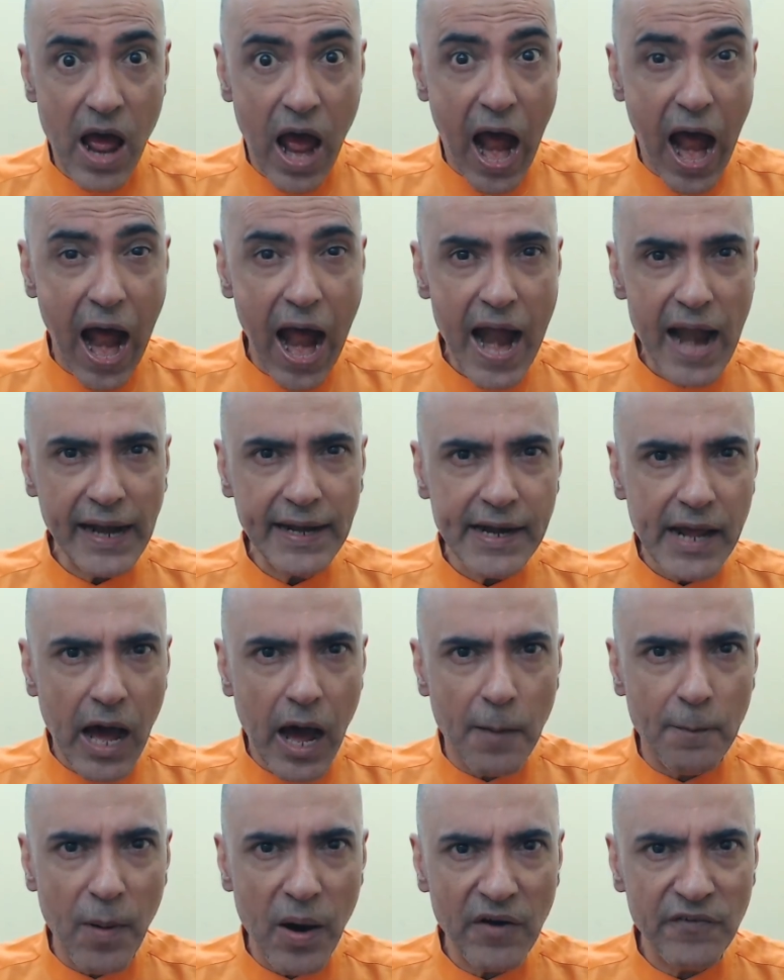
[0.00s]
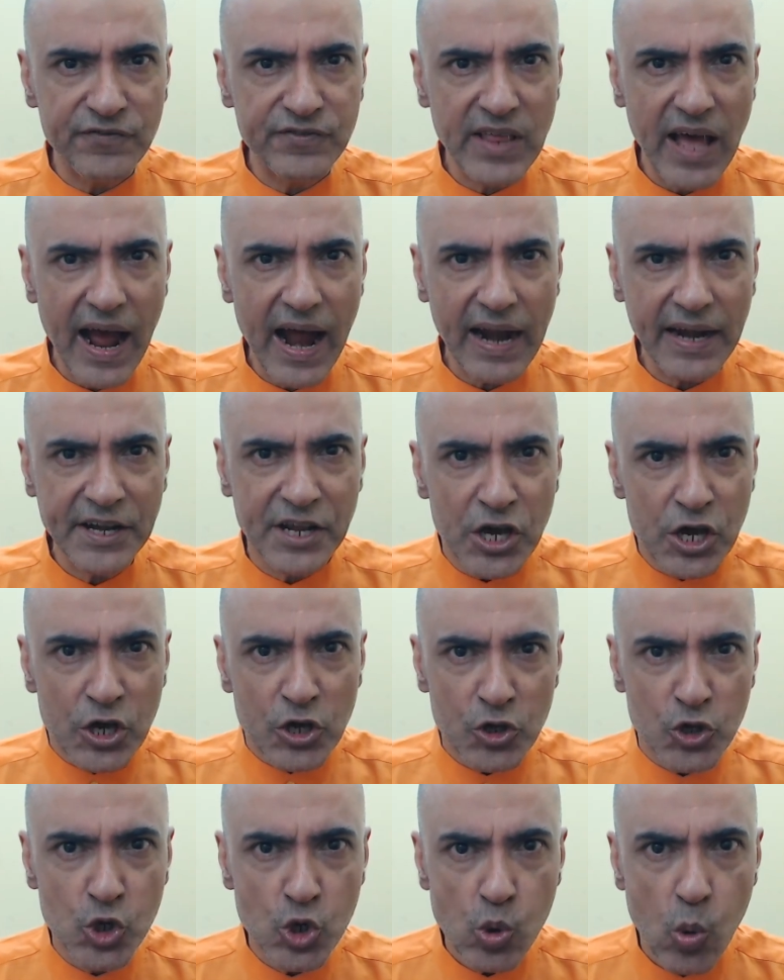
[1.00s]
And above that,
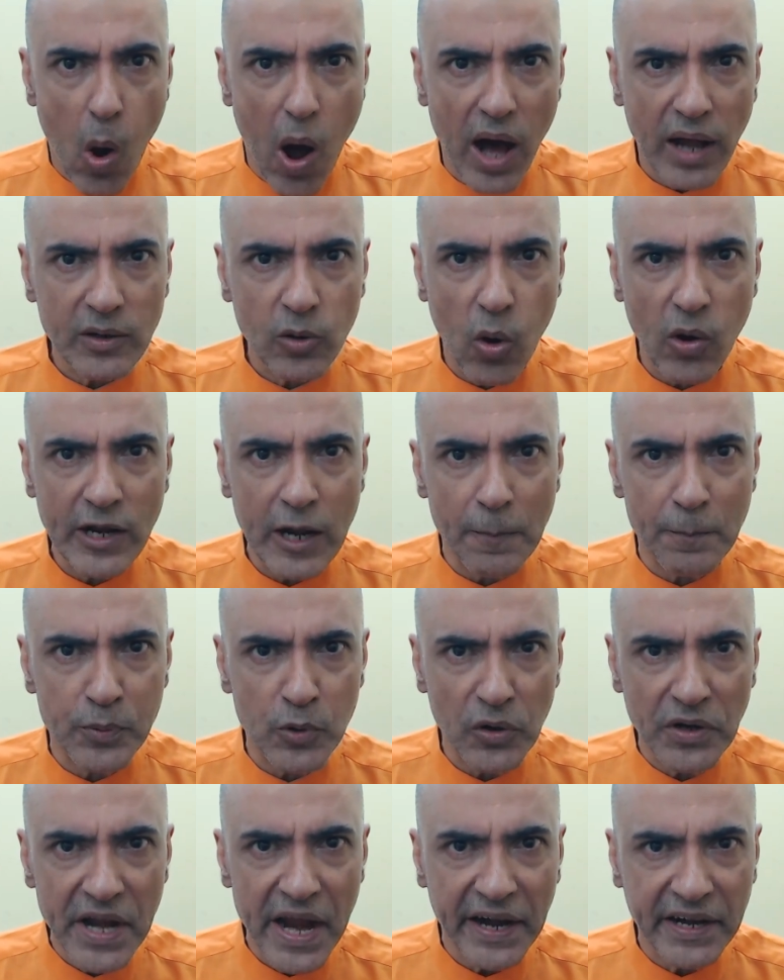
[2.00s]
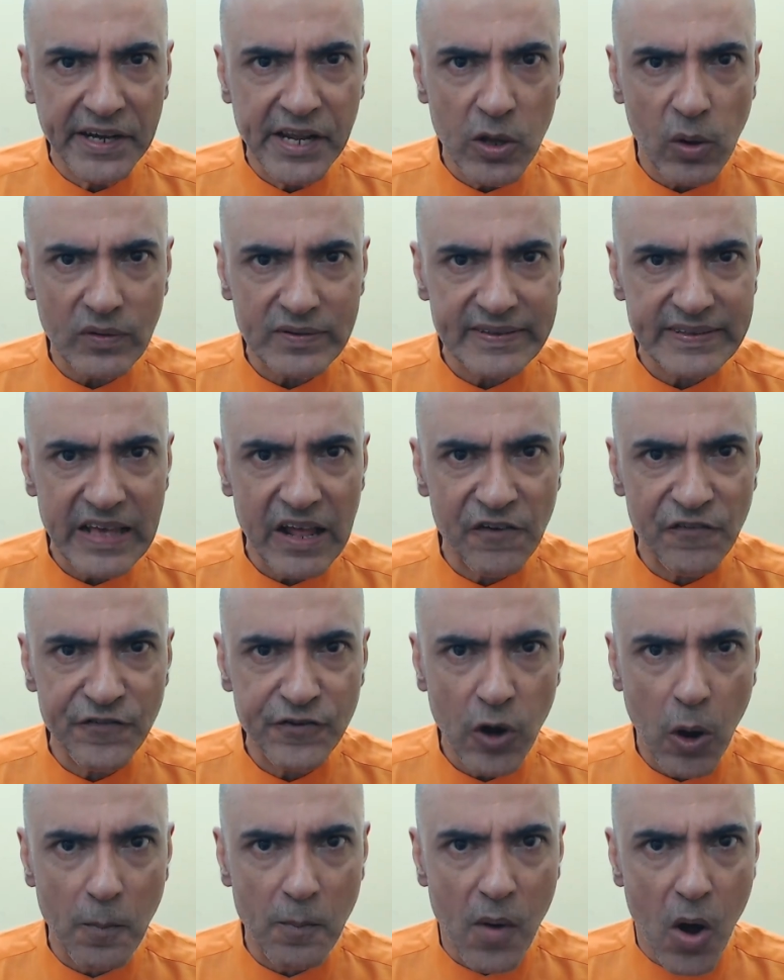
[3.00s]
you are gonna protect yourself
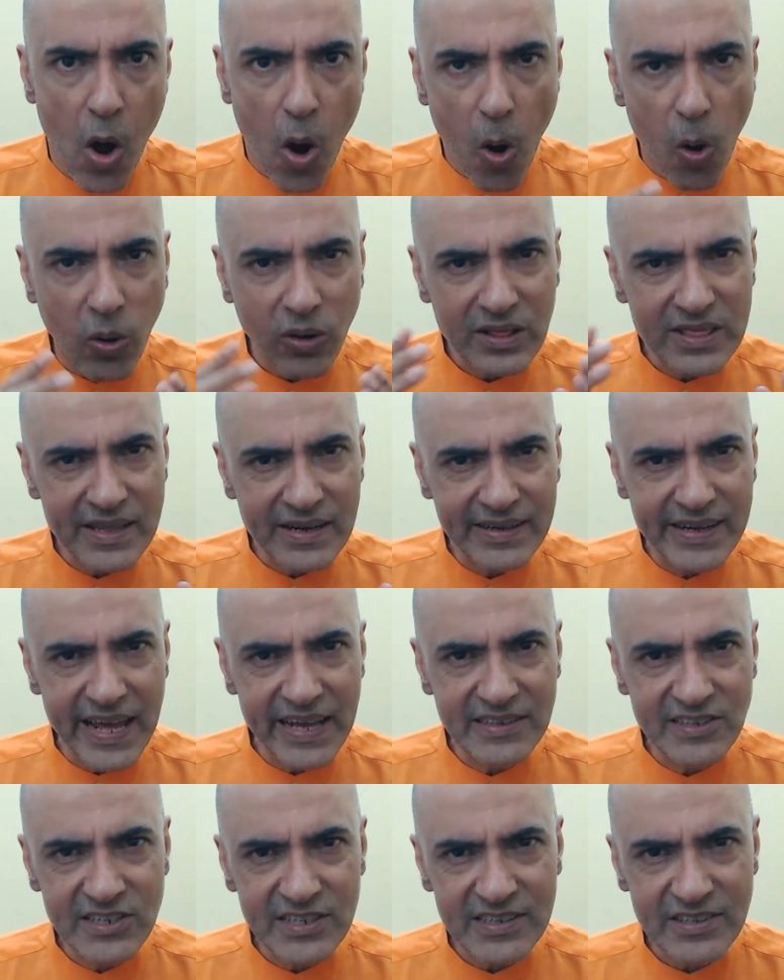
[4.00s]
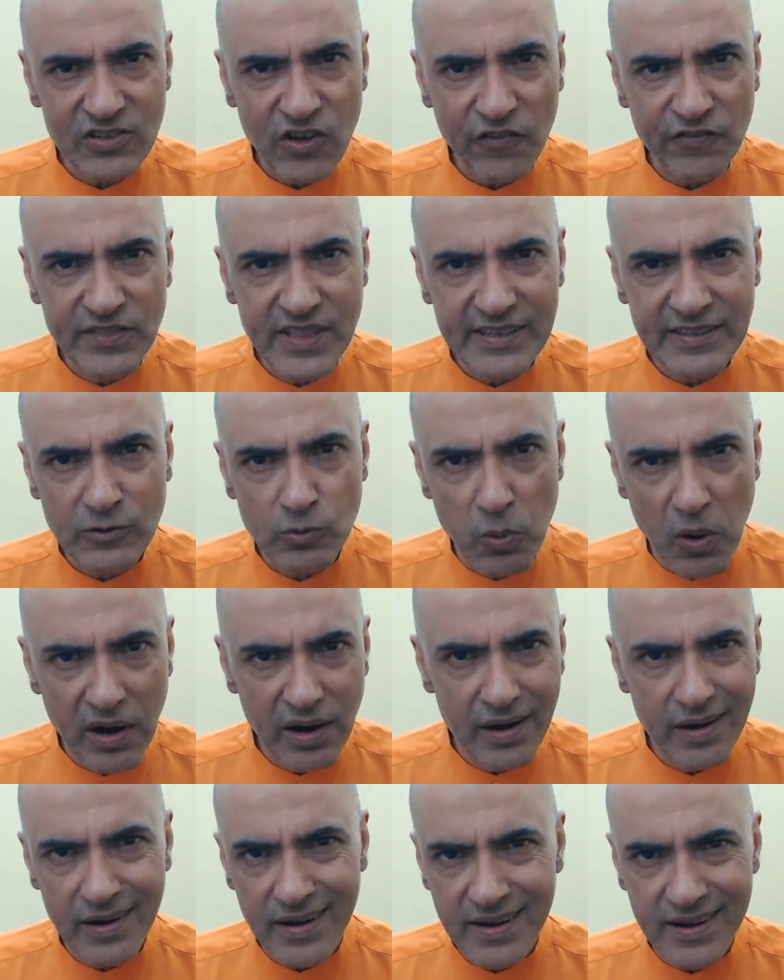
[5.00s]
from all the dangers of this
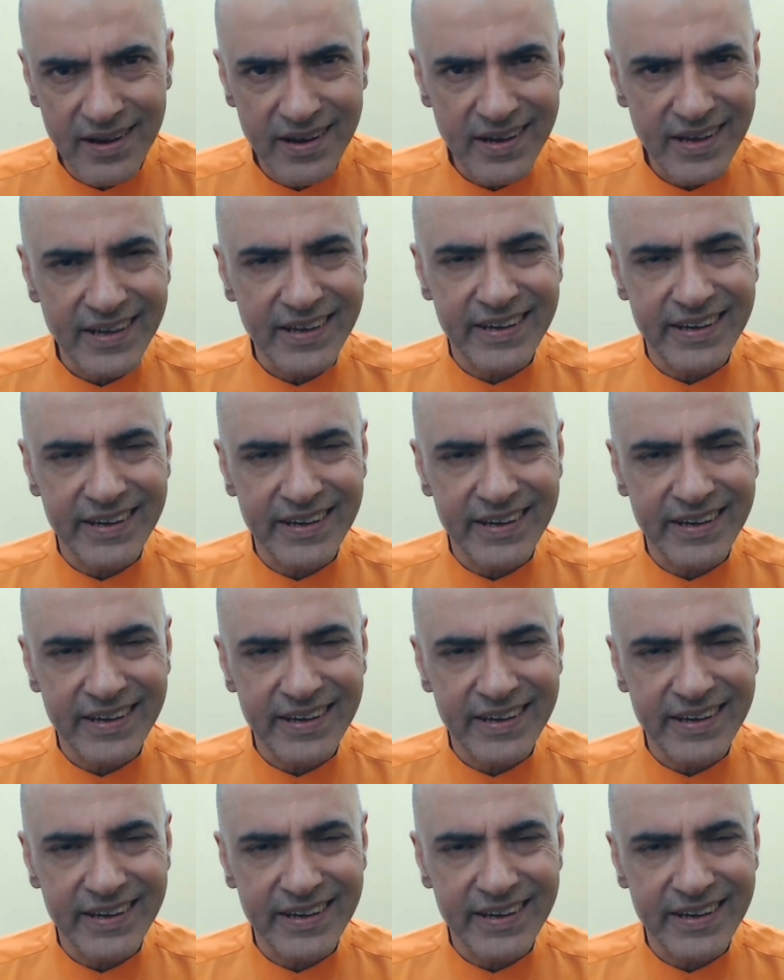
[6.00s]
world.